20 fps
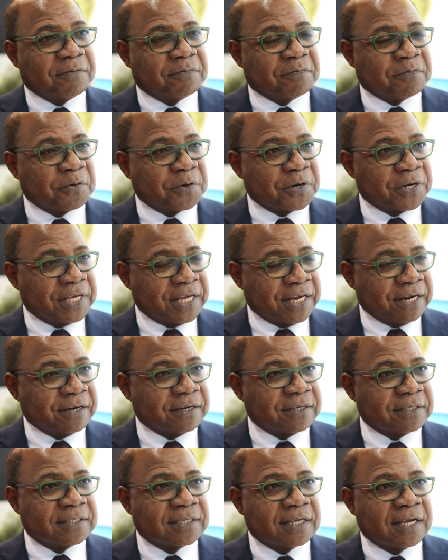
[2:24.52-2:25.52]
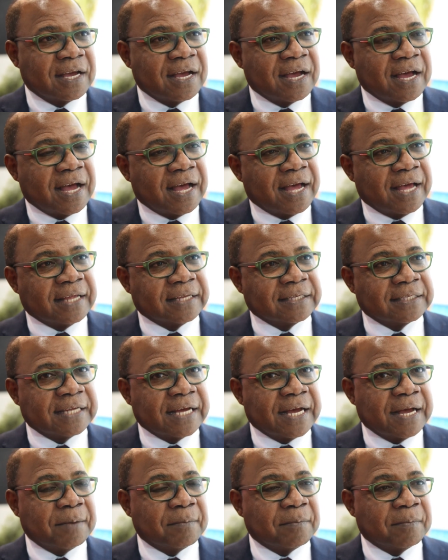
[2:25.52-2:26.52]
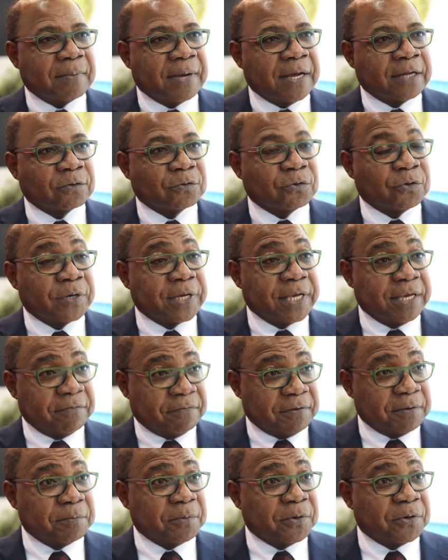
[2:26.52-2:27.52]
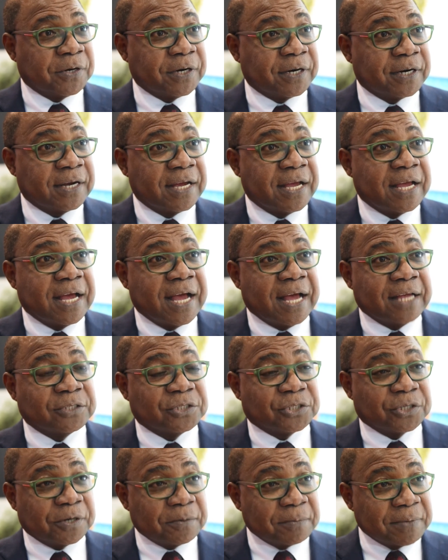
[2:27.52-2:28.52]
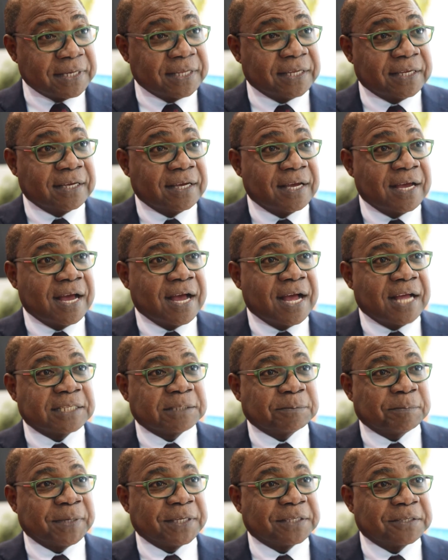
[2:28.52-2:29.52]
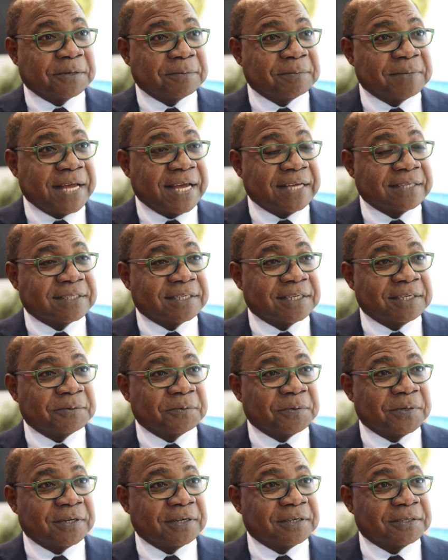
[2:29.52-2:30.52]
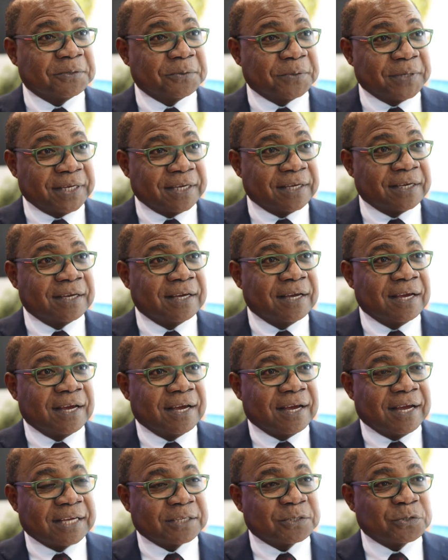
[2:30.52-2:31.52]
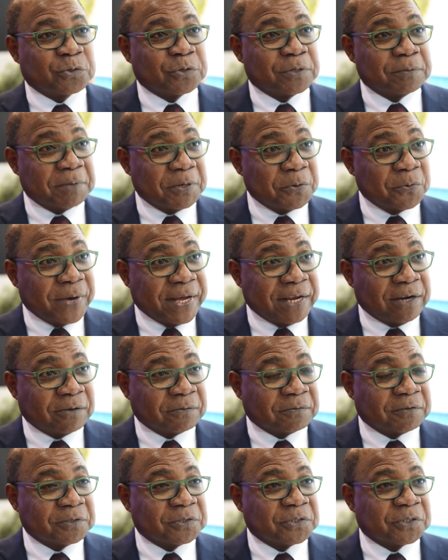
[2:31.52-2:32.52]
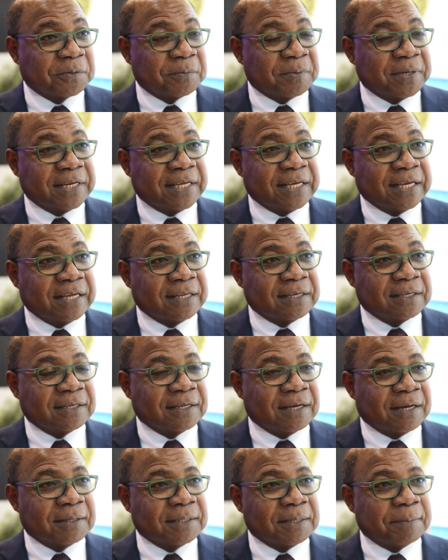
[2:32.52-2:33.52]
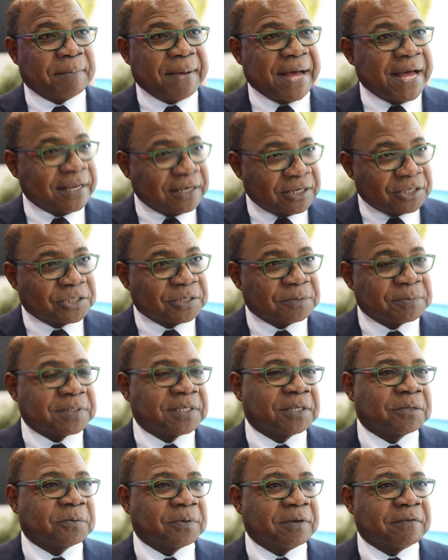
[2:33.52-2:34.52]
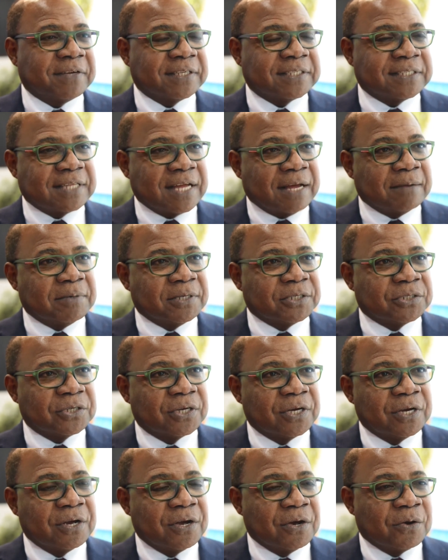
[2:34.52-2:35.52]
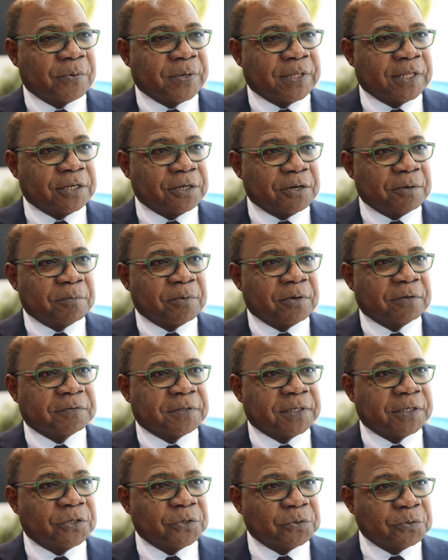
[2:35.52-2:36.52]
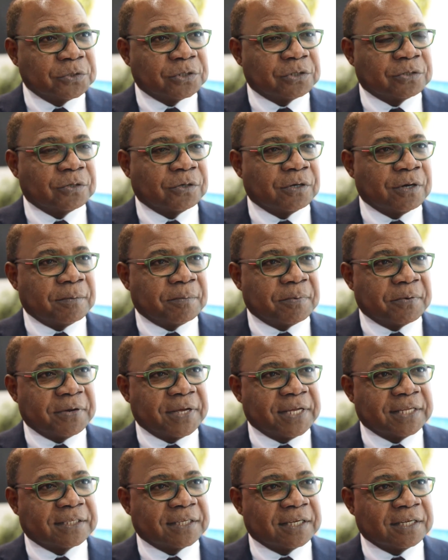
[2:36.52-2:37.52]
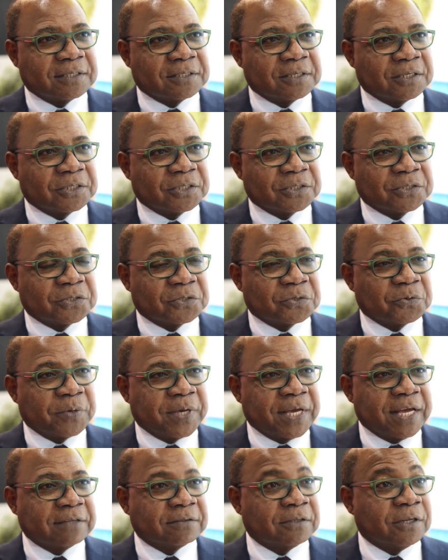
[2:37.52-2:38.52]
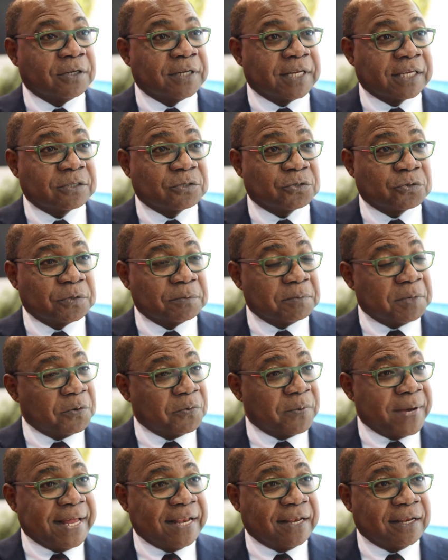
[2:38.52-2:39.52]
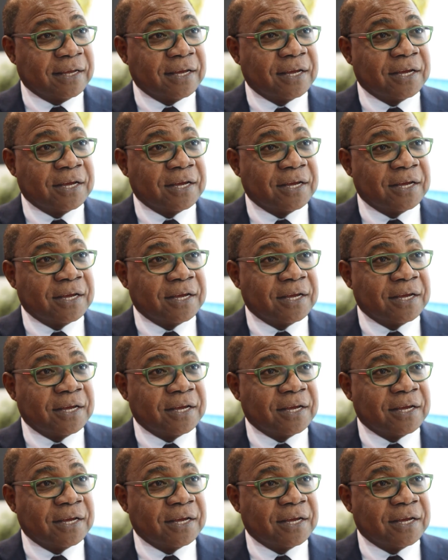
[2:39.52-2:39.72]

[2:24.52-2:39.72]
4 years, and growing even more. And Germany has picked up nicely. We're doing extremely well out of Germany, and the partnerships that we've established with a number of the huge tour operators such as TUI have done extremely well